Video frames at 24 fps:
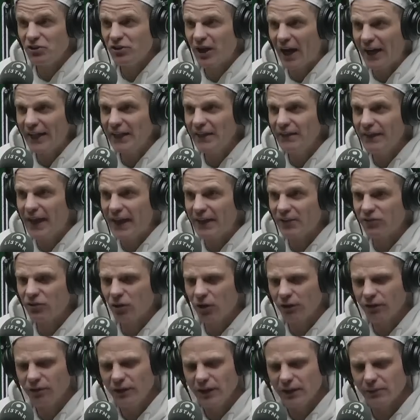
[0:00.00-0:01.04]
take in that. So
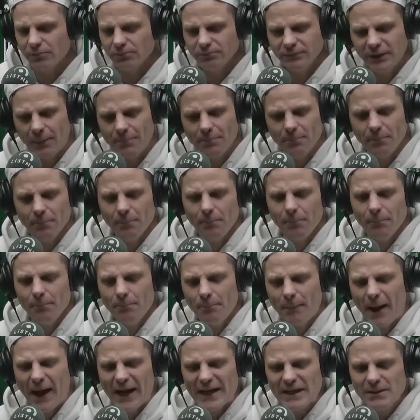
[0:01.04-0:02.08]
I think
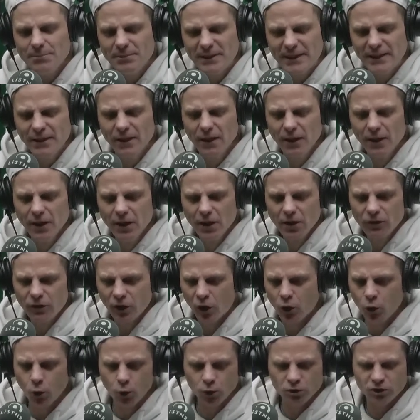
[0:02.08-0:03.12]
maybe the
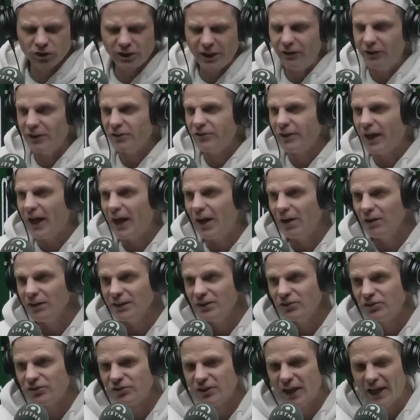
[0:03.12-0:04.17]
cautionary tale
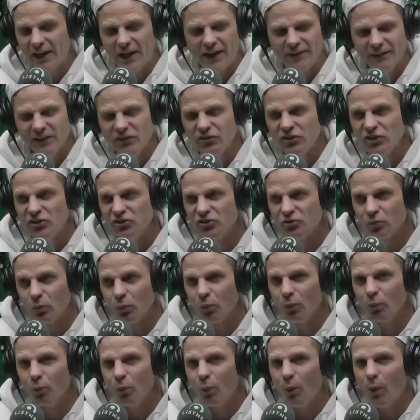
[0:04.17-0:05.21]
is, and this is
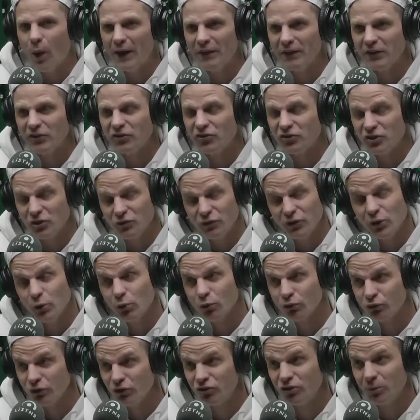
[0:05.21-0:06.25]
one that's
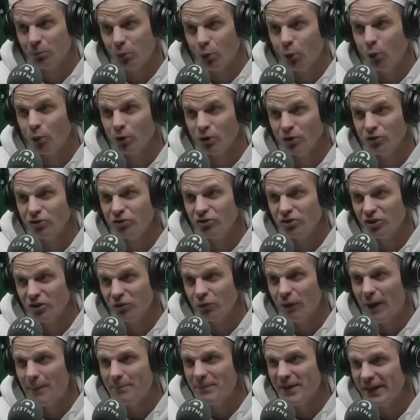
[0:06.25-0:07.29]
difficult for supporters to
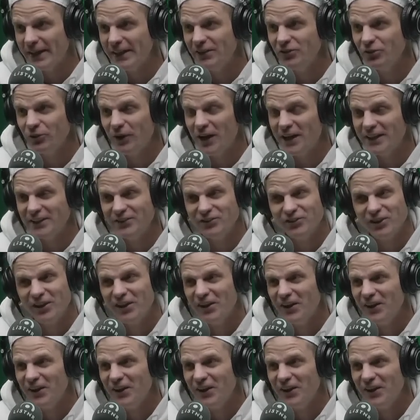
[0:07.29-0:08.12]
wrap their heads around, is